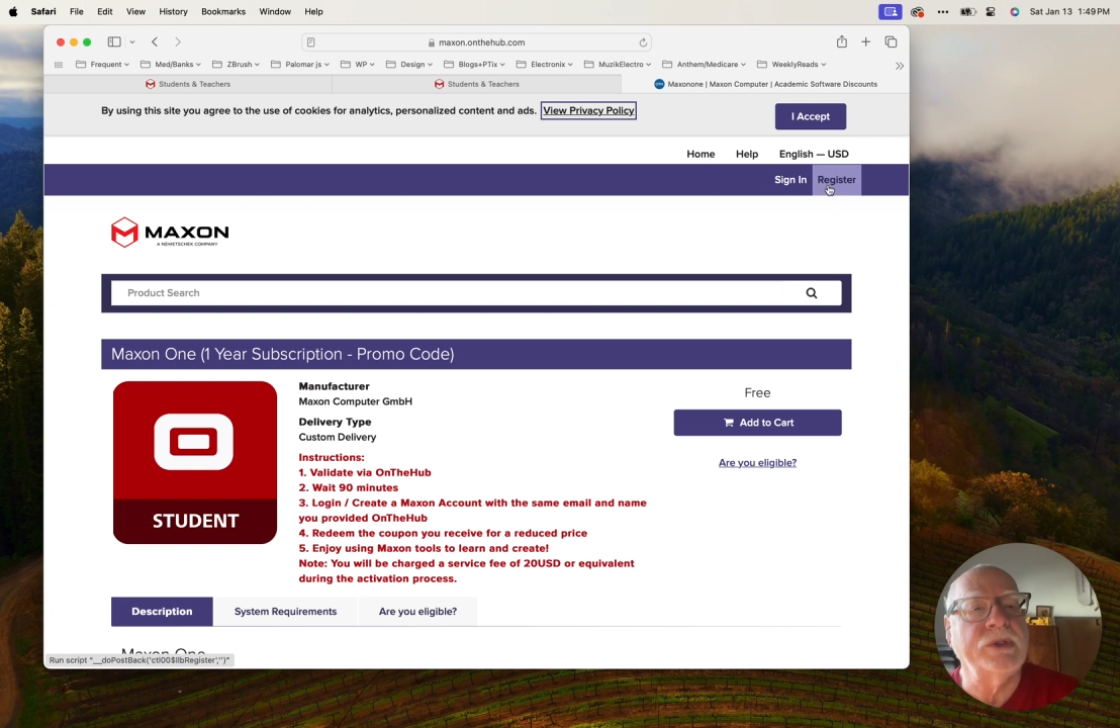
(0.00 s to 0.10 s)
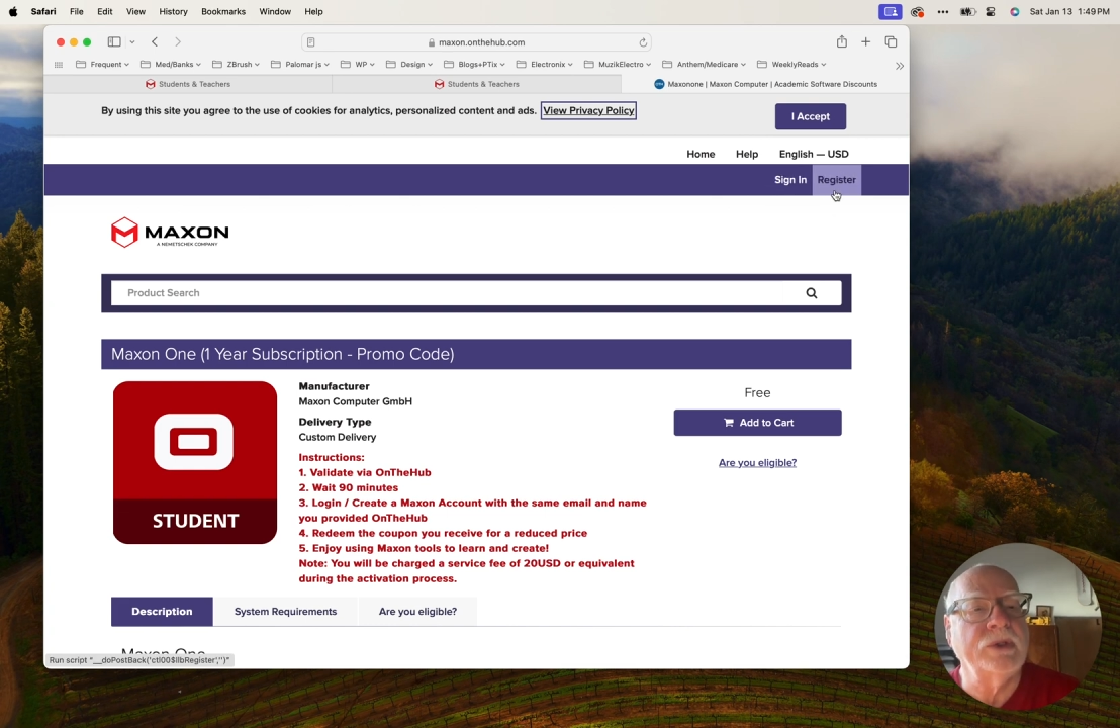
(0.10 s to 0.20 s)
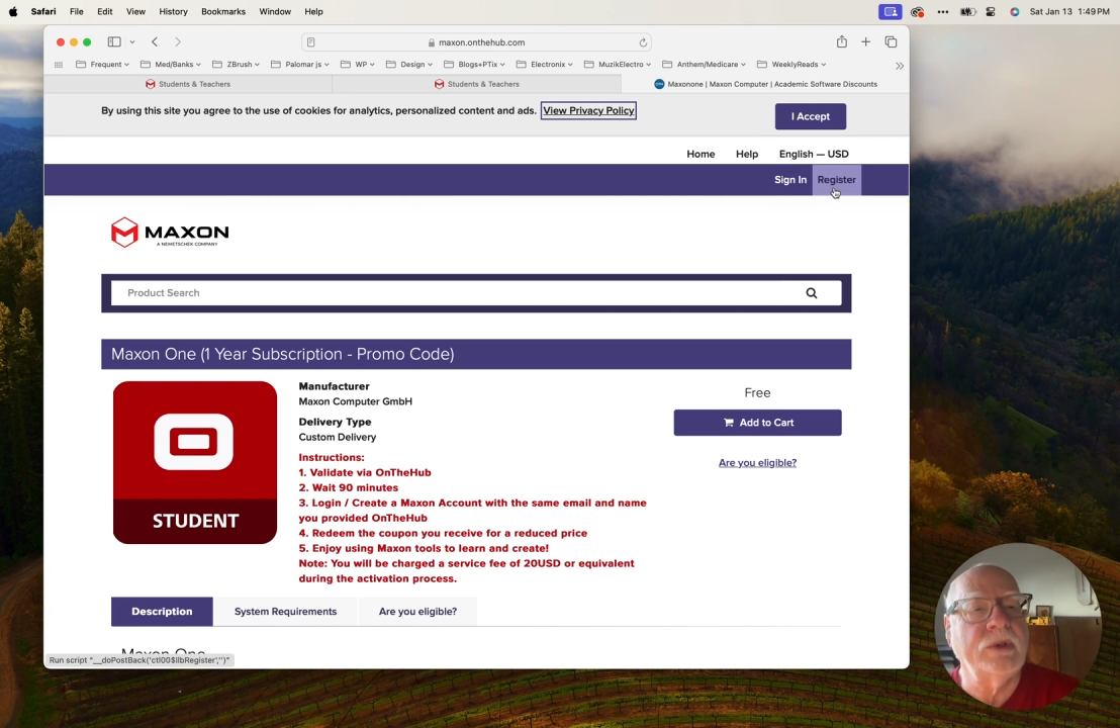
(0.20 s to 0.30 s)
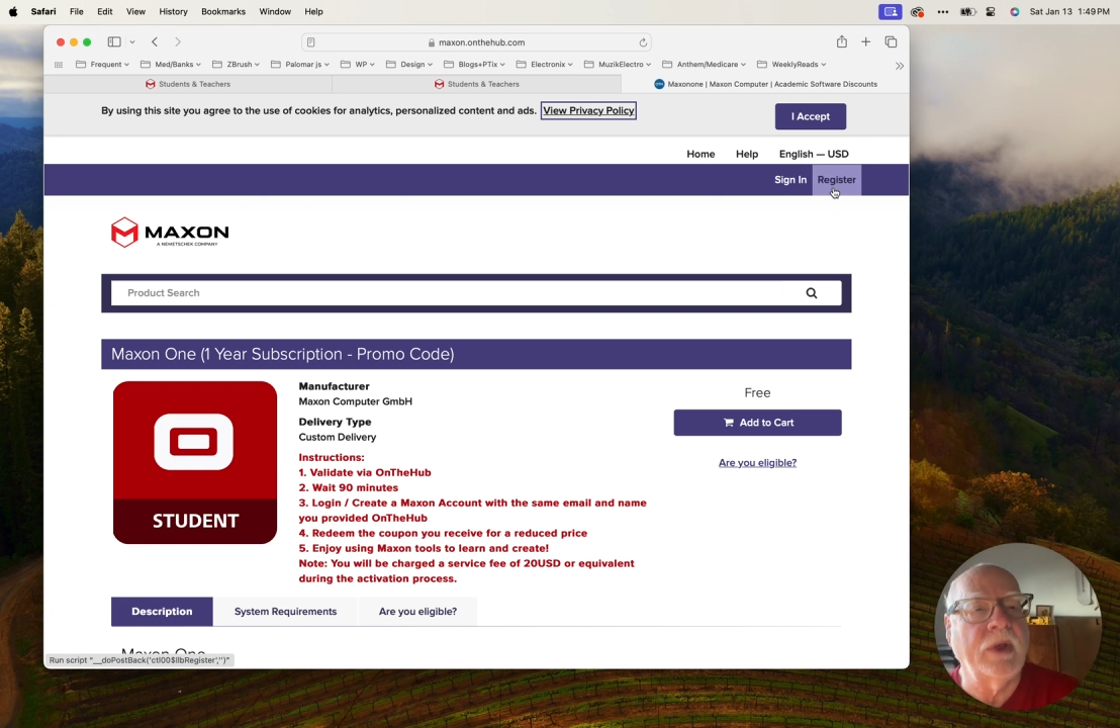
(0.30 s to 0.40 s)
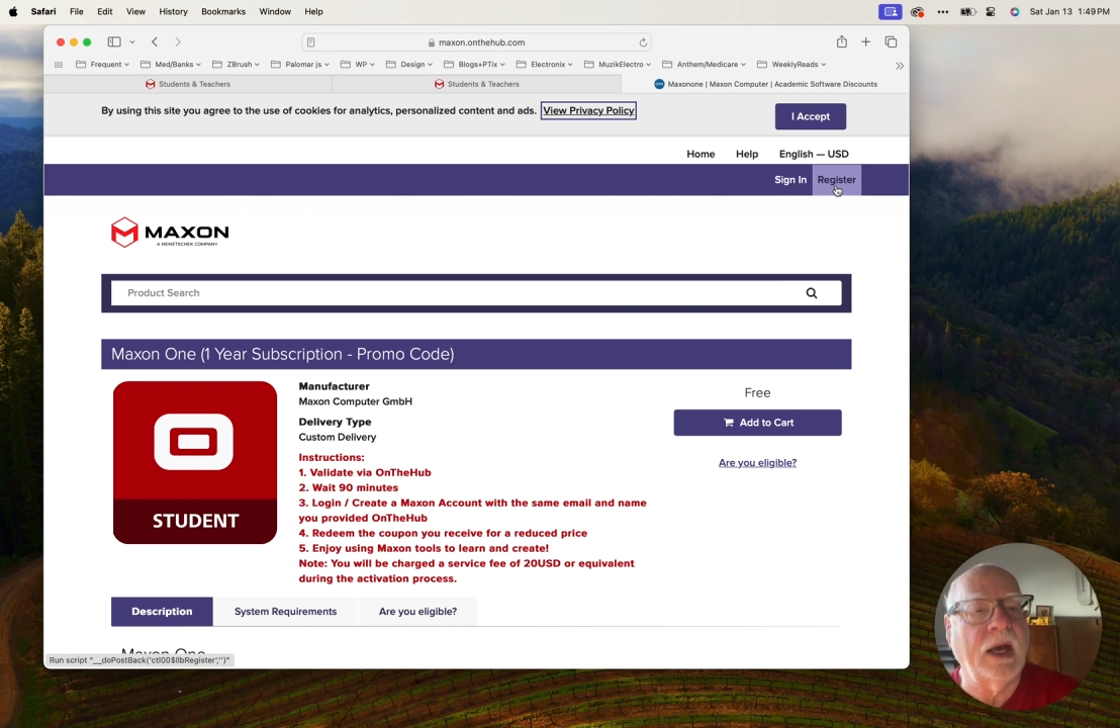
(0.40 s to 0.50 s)

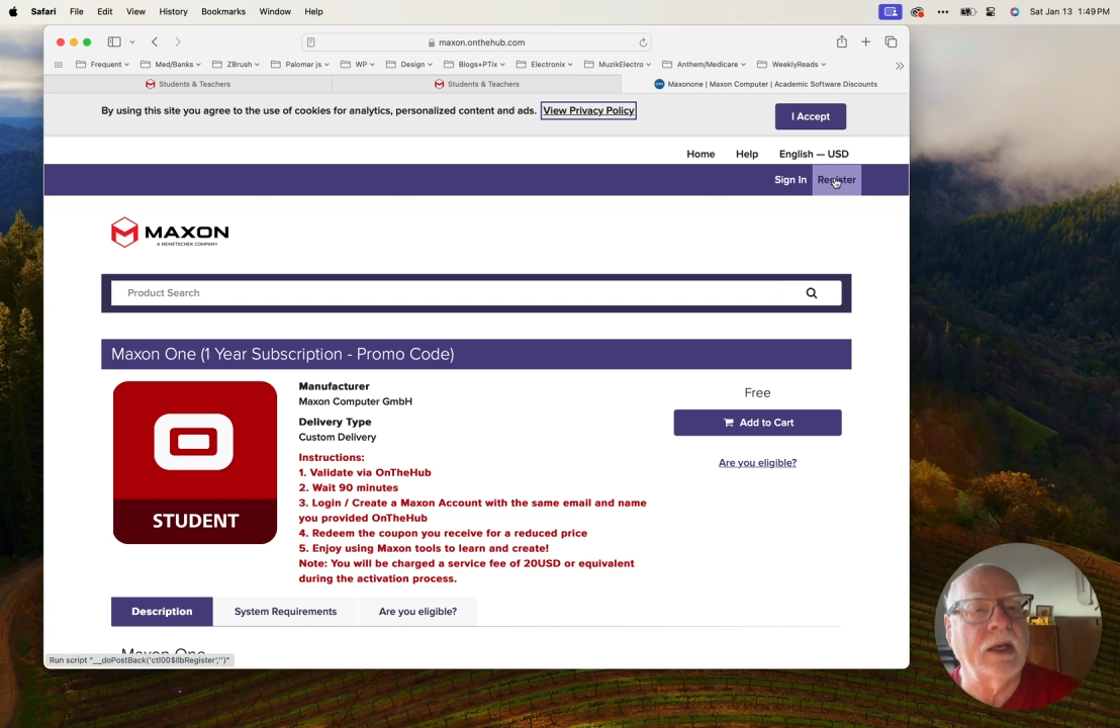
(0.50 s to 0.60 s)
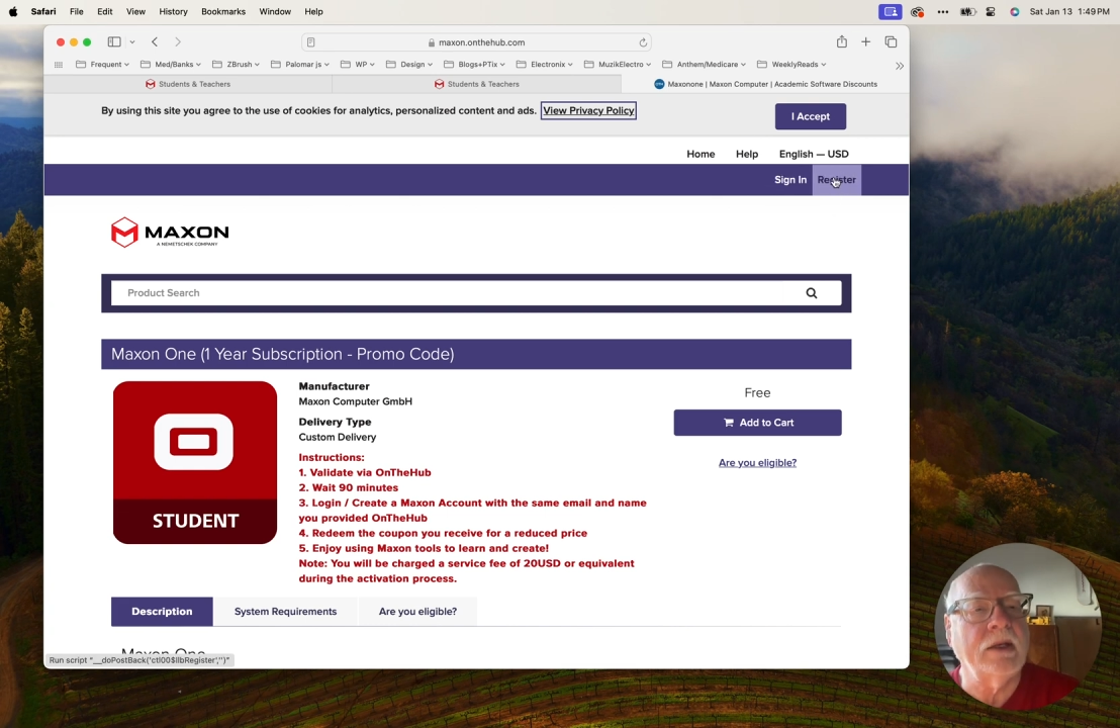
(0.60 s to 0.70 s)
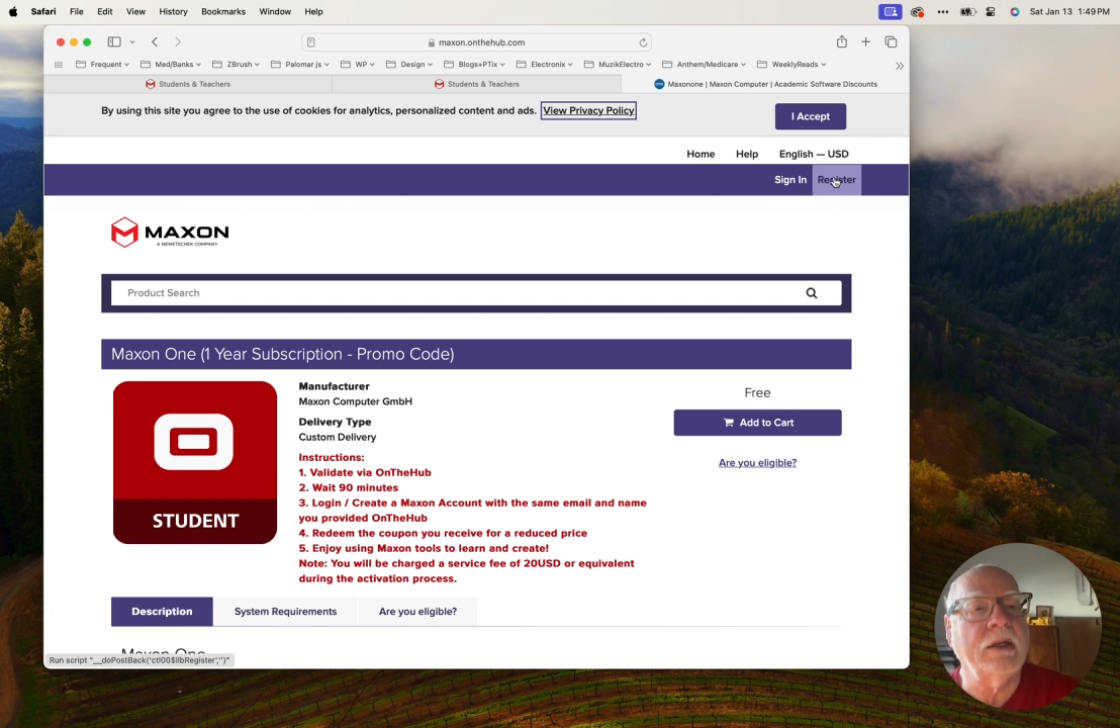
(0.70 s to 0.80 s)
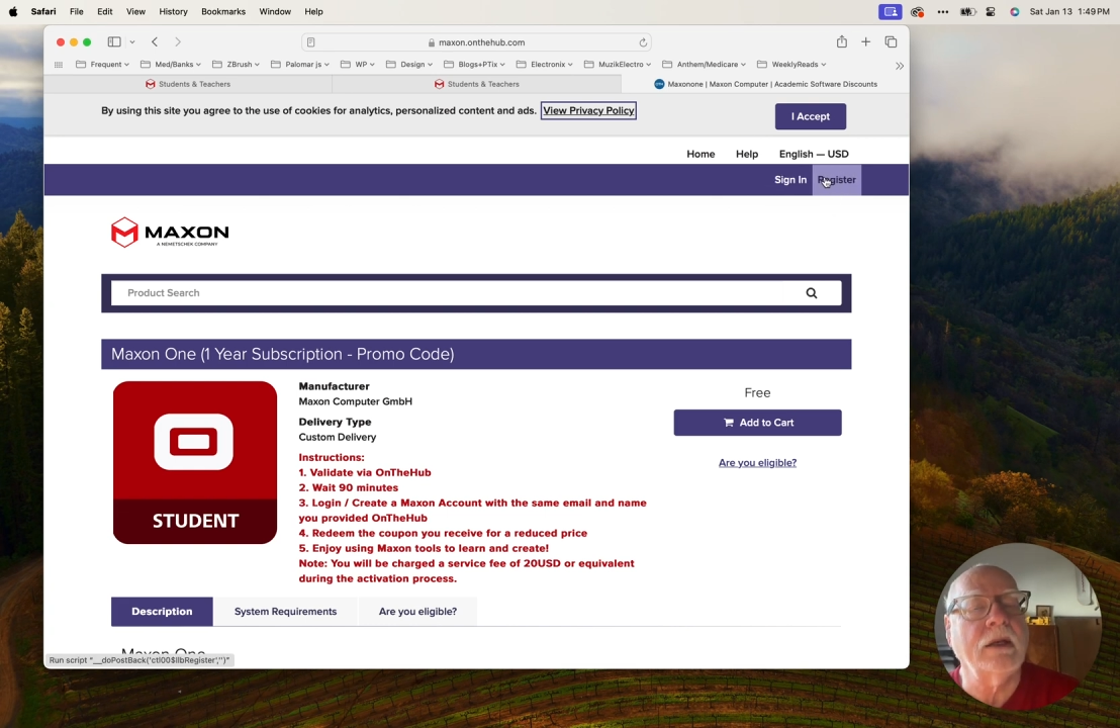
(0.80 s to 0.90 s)
do that,